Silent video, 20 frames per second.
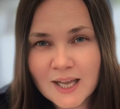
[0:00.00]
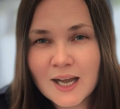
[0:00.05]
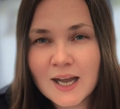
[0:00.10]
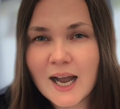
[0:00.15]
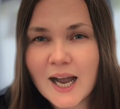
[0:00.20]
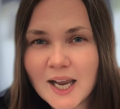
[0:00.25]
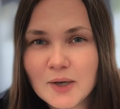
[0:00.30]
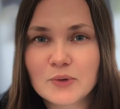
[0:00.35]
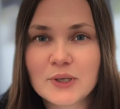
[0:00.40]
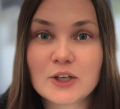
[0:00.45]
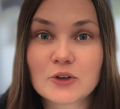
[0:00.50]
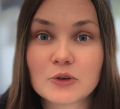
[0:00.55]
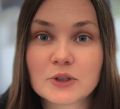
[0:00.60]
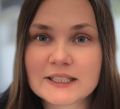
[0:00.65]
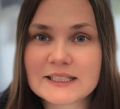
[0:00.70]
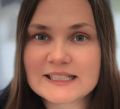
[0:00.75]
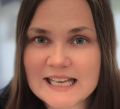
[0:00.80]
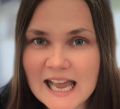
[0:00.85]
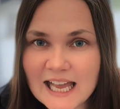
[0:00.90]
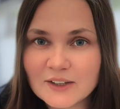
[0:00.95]
I
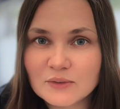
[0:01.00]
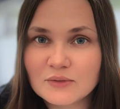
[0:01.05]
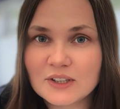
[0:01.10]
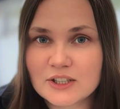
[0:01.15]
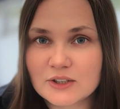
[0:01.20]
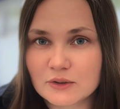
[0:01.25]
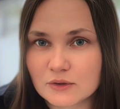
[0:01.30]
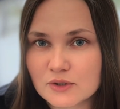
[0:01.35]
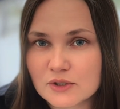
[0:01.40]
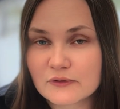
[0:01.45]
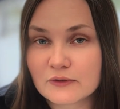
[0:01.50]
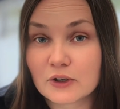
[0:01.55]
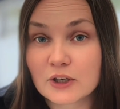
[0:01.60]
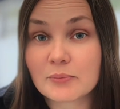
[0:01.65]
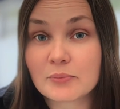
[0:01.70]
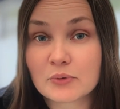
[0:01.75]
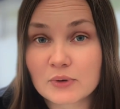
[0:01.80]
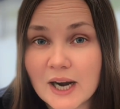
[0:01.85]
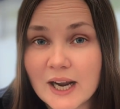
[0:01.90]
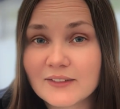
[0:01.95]
recorded 10 videos for a
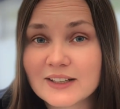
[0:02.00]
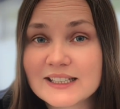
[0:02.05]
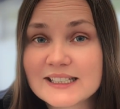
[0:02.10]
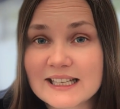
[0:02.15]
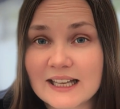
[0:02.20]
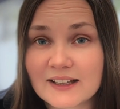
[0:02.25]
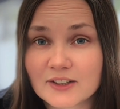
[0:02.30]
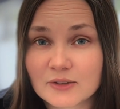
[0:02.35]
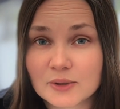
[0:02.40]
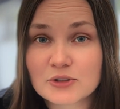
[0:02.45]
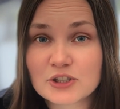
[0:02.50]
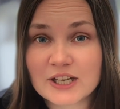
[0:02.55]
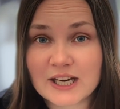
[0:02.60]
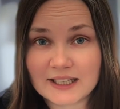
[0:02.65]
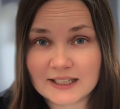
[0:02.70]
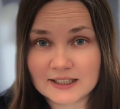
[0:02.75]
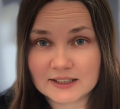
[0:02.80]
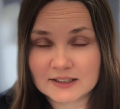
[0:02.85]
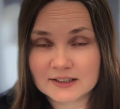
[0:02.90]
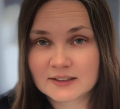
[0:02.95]
private Telegram
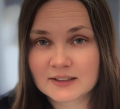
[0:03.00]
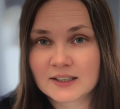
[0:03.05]
channel.